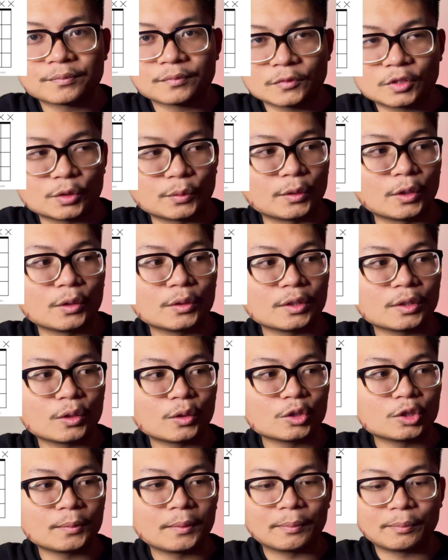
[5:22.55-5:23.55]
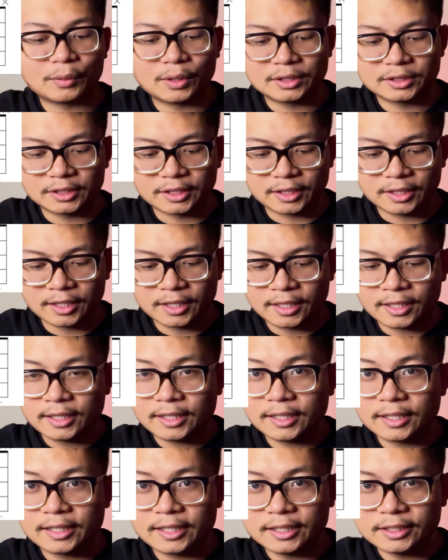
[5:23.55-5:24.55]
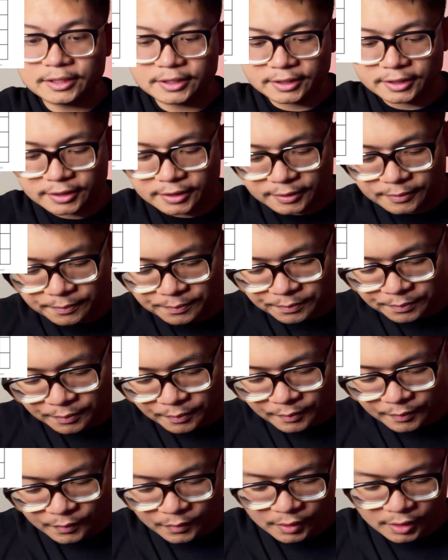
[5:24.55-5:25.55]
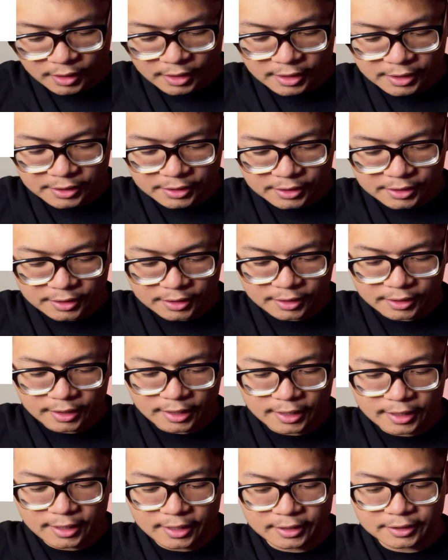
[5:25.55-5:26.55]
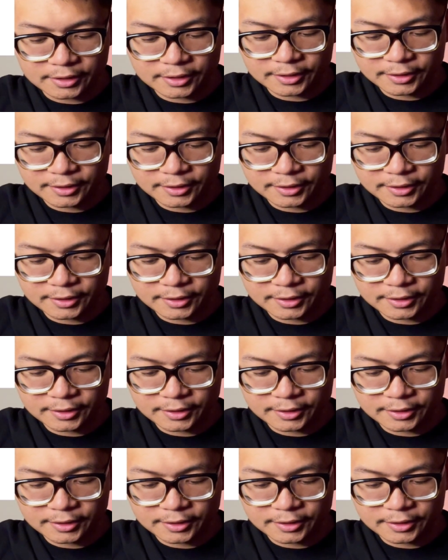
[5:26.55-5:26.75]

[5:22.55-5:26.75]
So we're only going to be pressing this, this, and this.